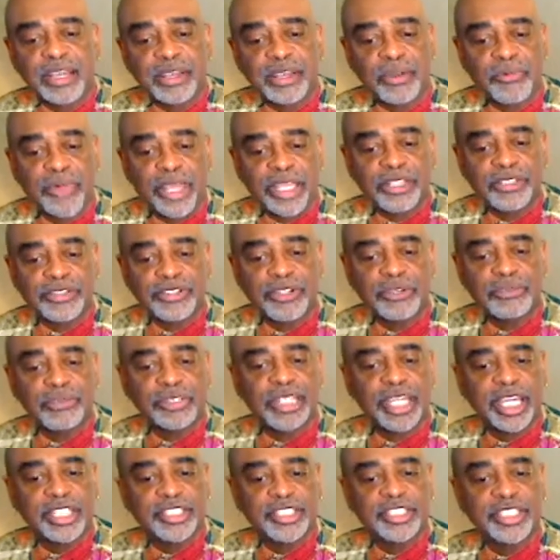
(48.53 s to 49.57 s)
Correct
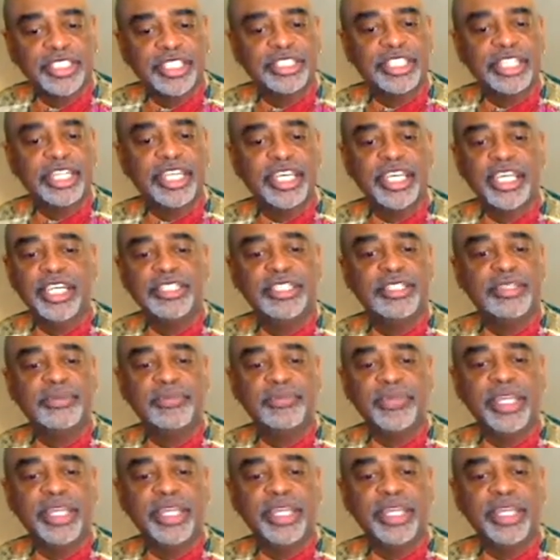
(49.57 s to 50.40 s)
interpretation is the key to